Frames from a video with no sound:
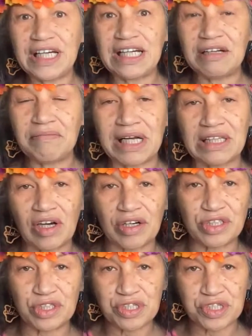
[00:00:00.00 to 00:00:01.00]
it in my
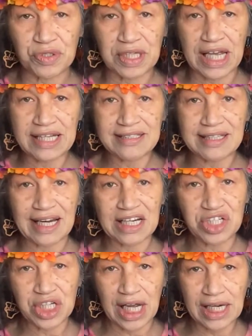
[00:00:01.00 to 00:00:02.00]
larger suitcase that I
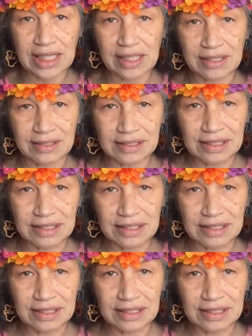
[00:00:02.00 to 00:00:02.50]
check.